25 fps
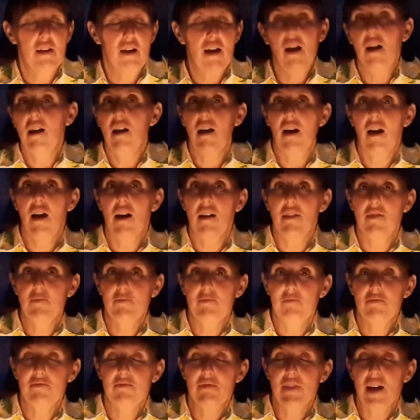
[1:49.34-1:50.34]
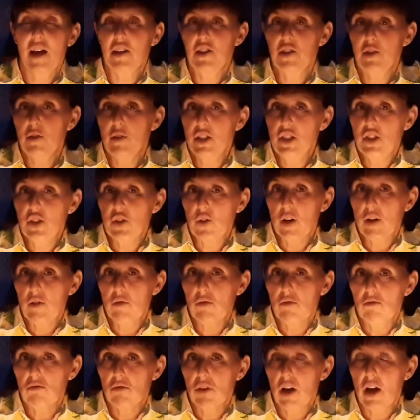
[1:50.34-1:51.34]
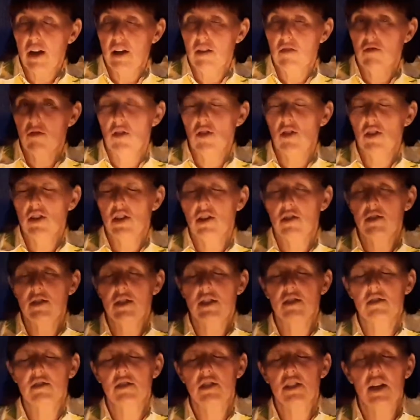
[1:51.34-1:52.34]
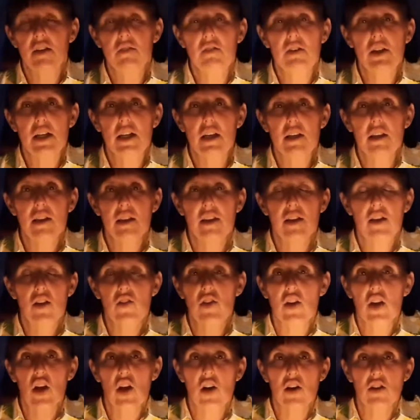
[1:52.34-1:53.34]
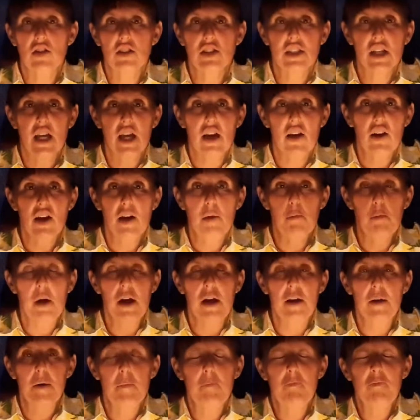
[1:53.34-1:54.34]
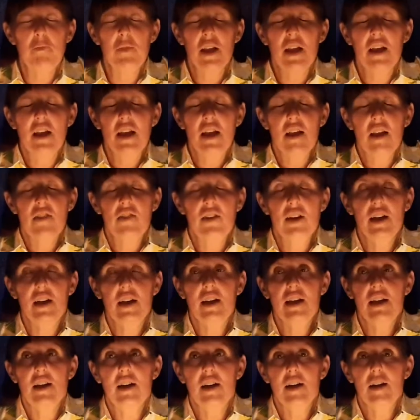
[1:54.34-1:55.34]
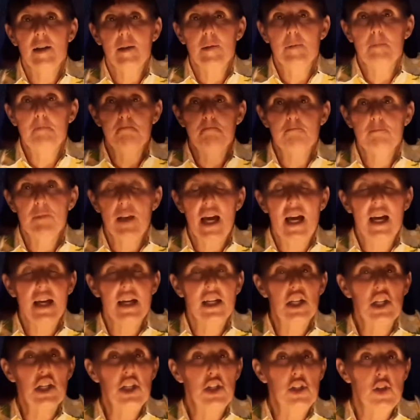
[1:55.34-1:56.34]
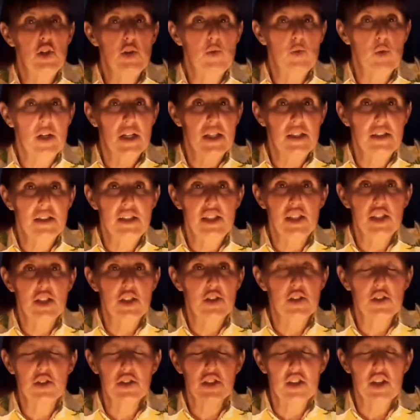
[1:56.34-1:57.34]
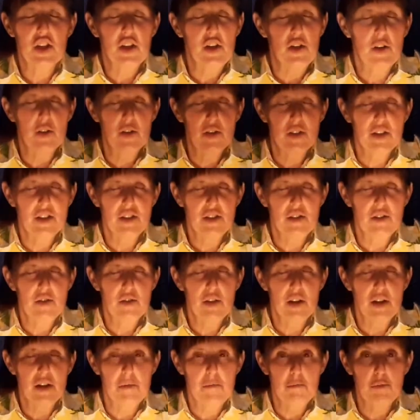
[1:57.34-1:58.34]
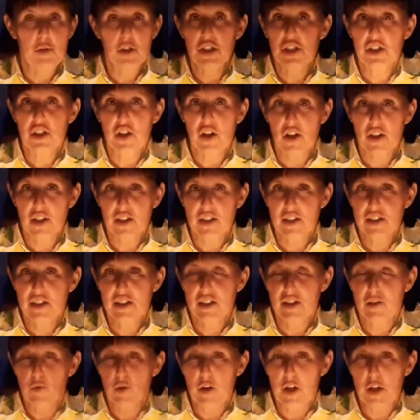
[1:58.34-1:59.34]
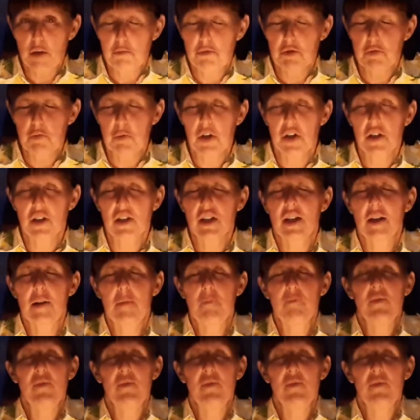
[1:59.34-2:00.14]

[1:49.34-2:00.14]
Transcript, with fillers: I, I, I do enjoy riding roller coasters, even though they are scary, but they um, added a new one years ago to um, Gardens in Williamsburg,